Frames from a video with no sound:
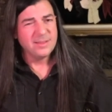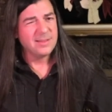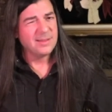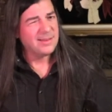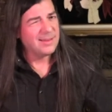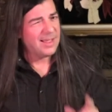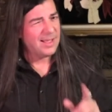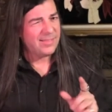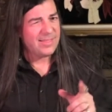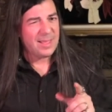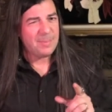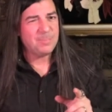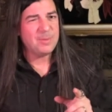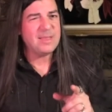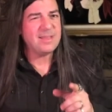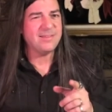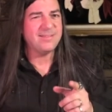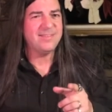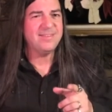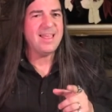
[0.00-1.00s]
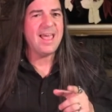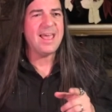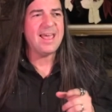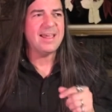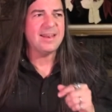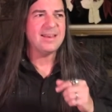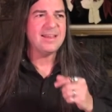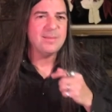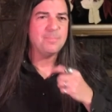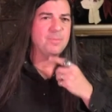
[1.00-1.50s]
Now that being
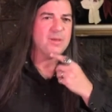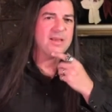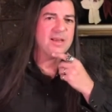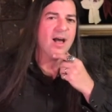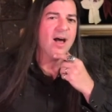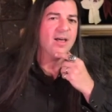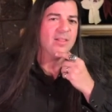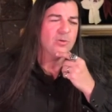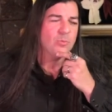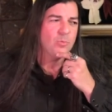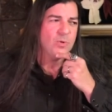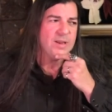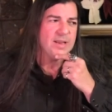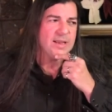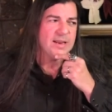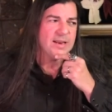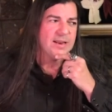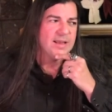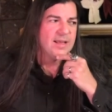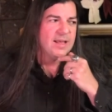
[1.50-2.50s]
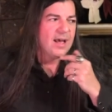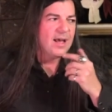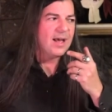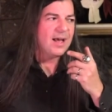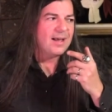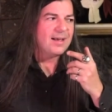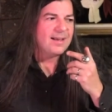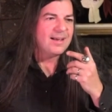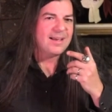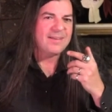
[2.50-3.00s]
said, it being Halloween,
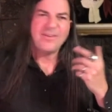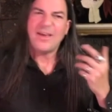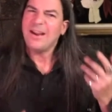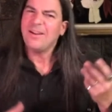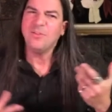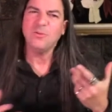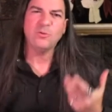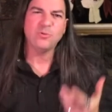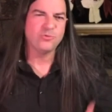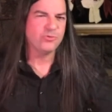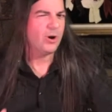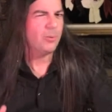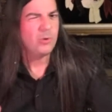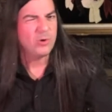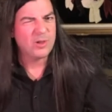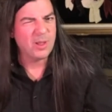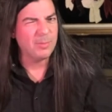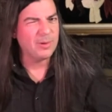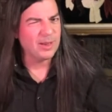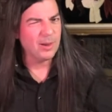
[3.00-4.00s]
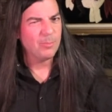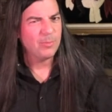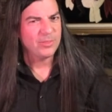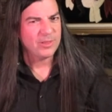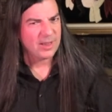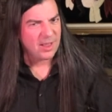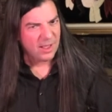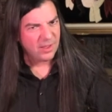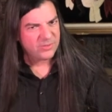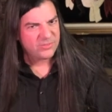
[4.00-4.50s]
I've had a little trouble coming up with a
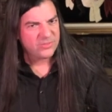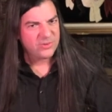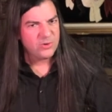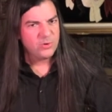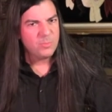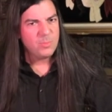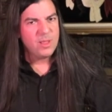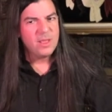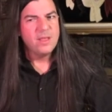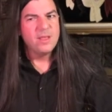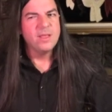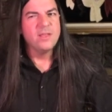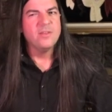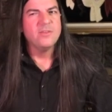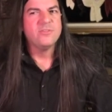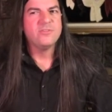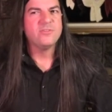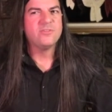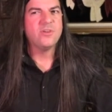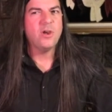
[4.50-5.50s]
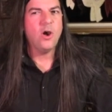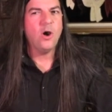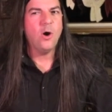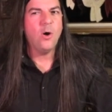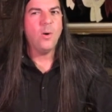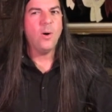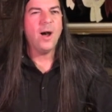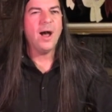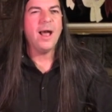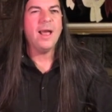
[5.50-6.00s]
costume,
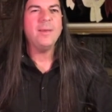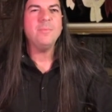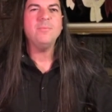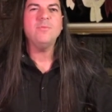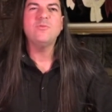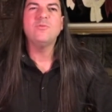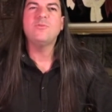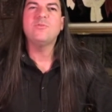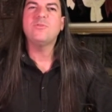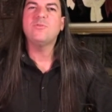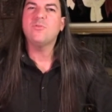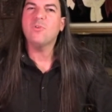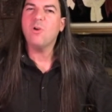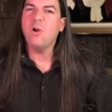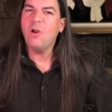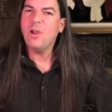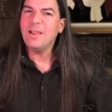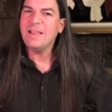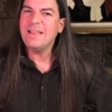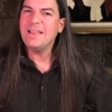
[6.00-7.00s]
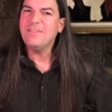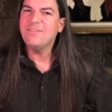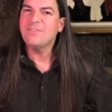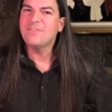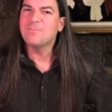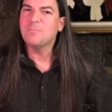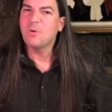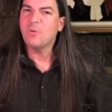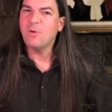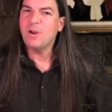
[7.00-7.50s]
so I'm drawing
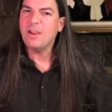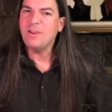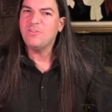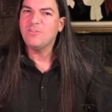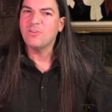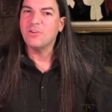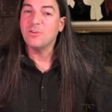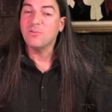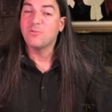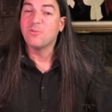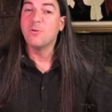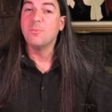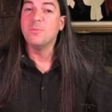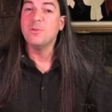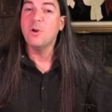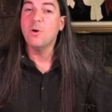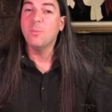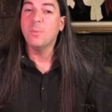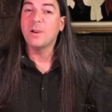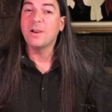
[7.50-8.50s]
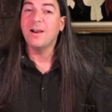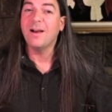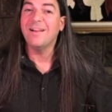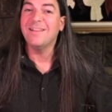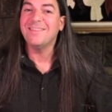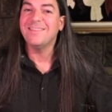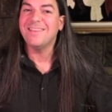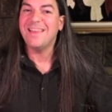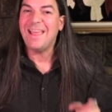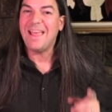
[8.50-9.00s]
inspiration from
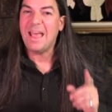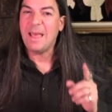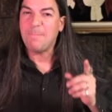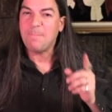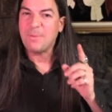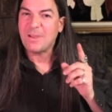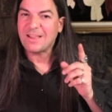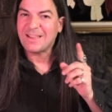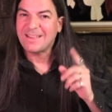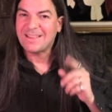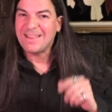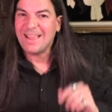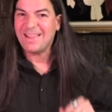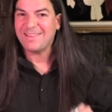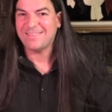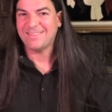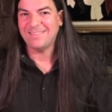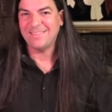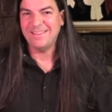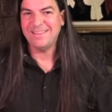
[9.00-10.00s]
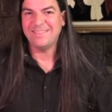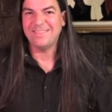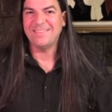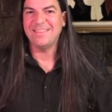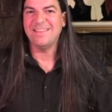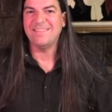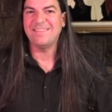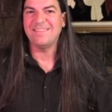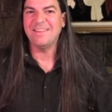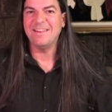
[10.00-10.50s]
Youmacon's epic guest list
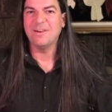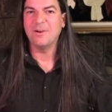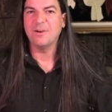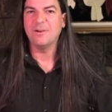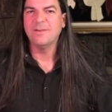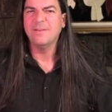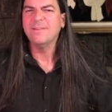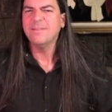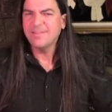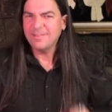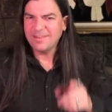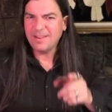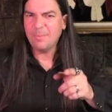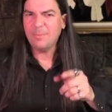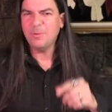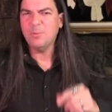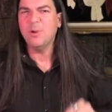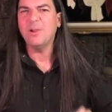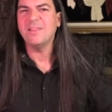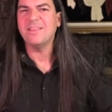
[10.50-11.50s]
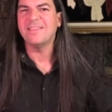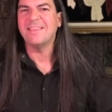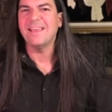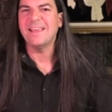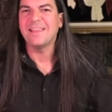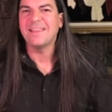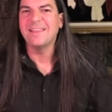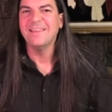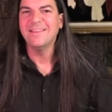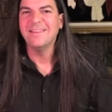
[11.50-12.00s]
this year. Tell me what you
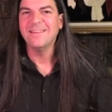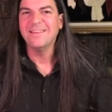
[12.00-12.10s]
think.